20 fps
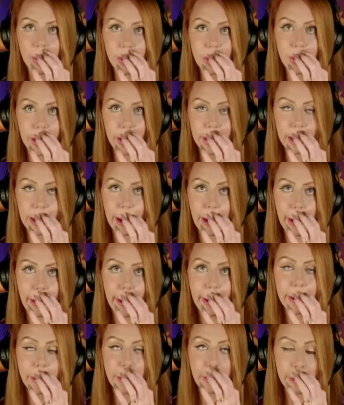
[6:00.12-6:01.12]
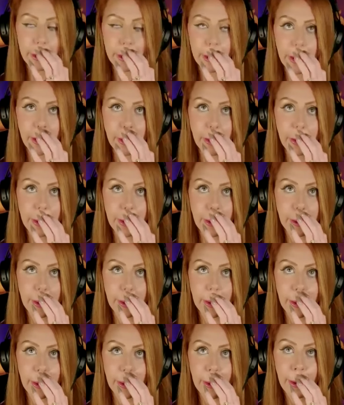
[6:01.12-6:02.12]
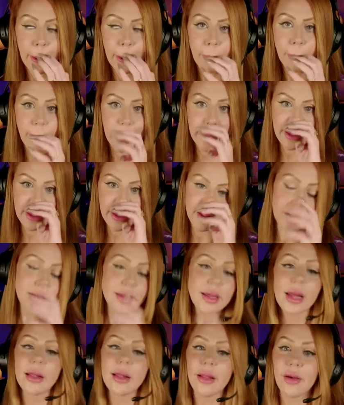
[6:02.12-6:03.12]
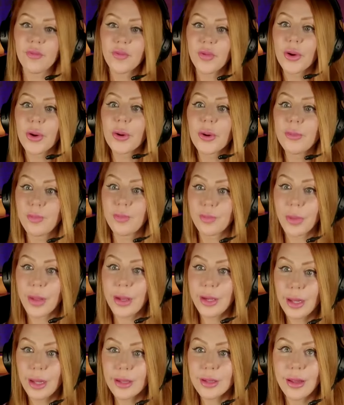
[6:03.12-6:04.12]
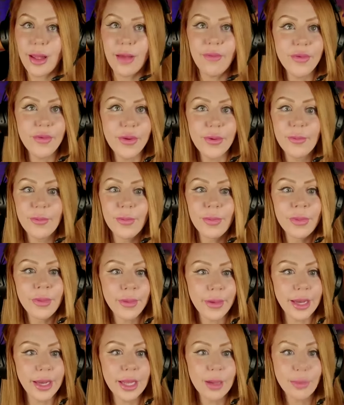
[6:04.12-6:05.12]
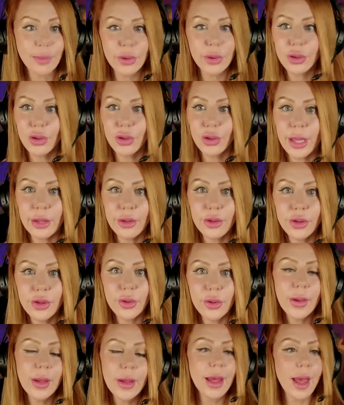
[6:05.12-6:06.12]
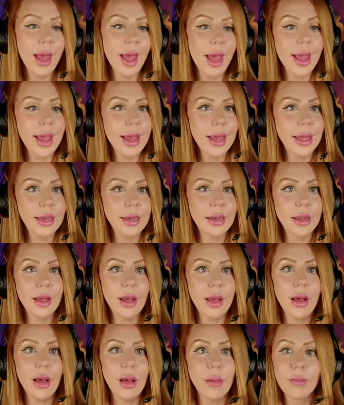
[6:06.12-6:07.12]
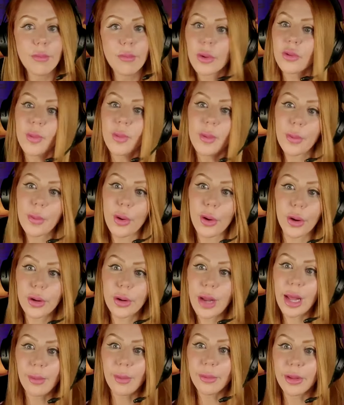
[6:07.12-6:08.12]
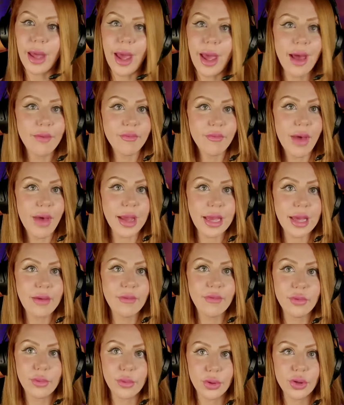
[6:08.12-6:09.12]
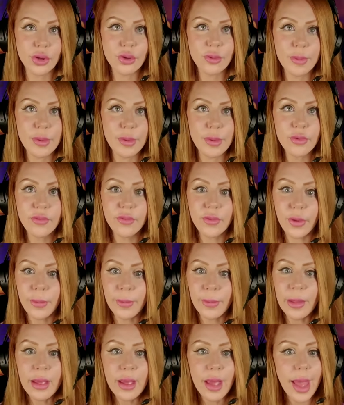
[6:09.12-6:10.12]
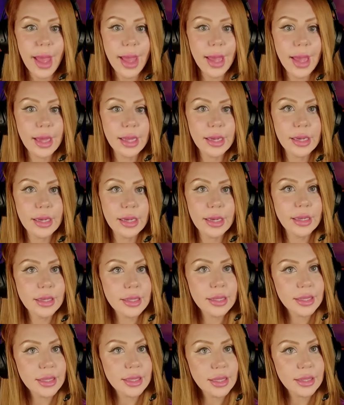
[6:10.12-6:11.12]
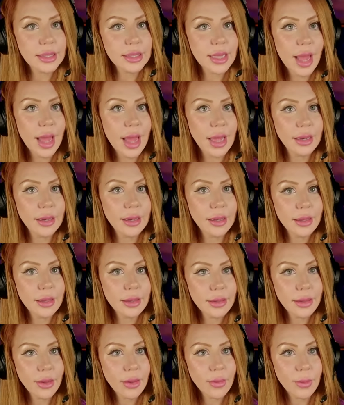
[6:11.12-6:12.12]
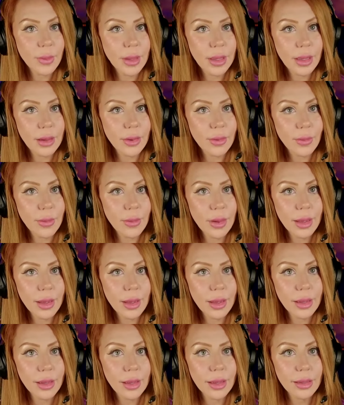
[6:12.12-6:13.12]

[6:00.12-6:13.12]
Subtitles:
was right there. I said good, good, good. And he says I love her. He does love you and he appreciates you. And most people aren't able to have that gift, which is beautiful. And he says that, tell me why.